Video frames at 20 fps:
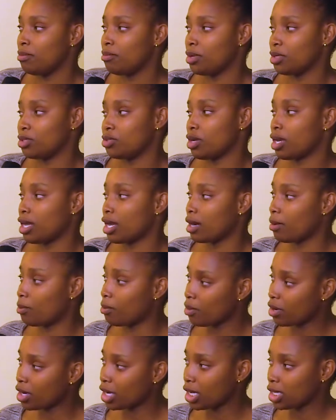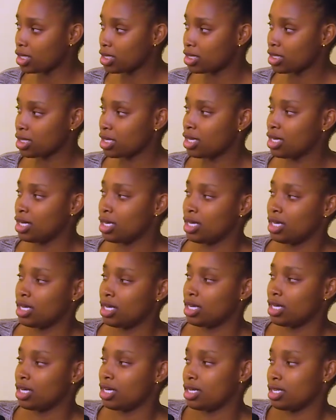but you're like a pocket
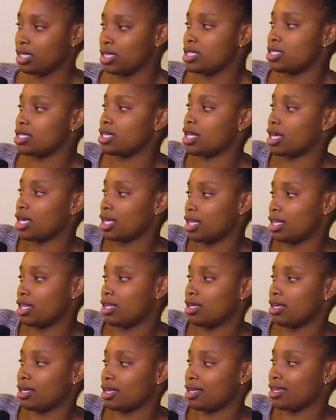and he's like the